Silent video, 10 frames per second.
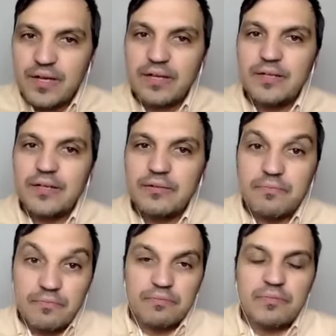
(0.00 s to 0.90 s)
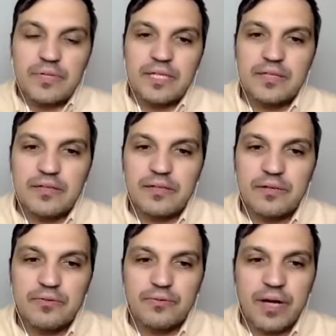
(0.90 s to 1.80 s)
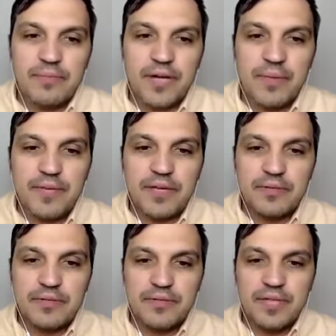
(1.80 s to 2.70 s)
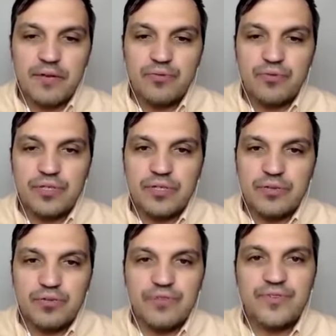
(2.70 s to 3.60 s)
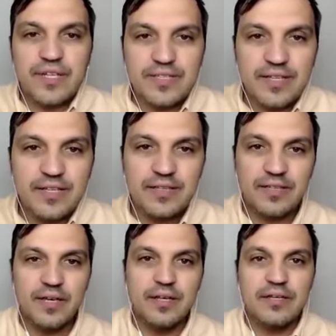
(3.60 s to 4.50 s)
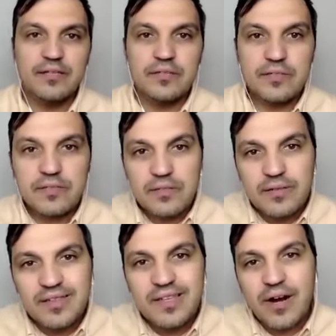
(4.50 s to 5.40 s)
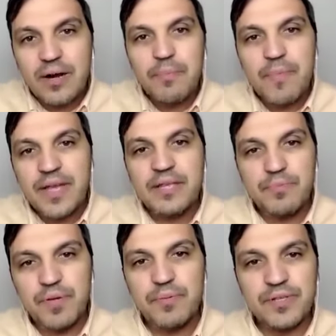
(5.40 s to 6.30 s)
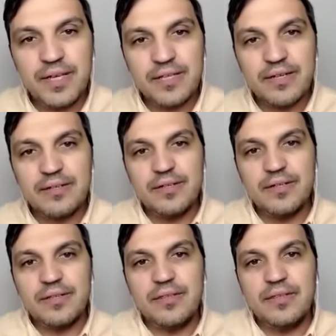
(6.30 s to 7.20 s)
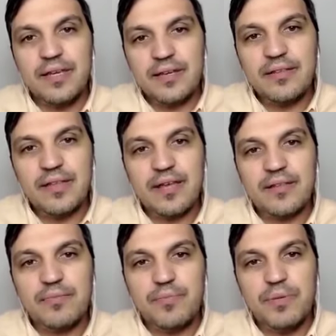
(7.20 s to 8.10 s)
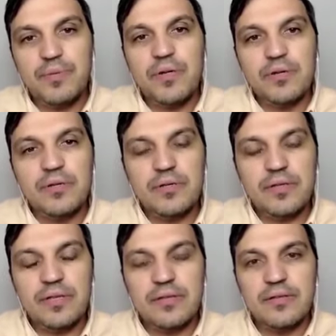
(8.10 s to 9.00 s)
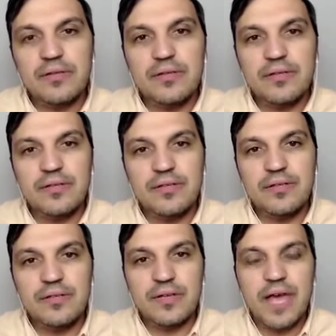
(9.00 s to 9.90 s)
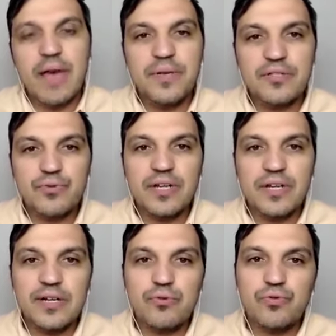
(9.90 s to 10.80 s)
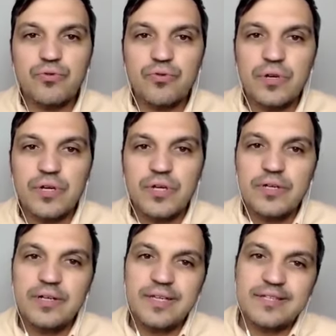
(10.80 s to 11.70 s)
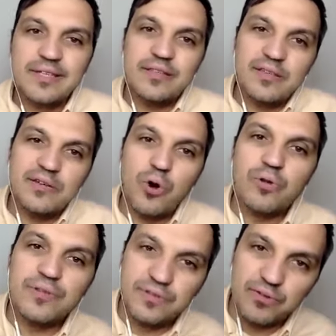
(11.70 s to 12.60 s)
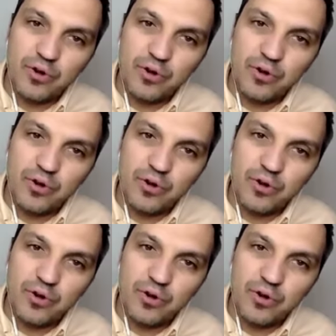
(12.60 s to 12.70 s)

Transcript: uh, and uh, i'm coming uh, now to the to the vaccine there are many people that think that people that the, the habits will go to let's say the old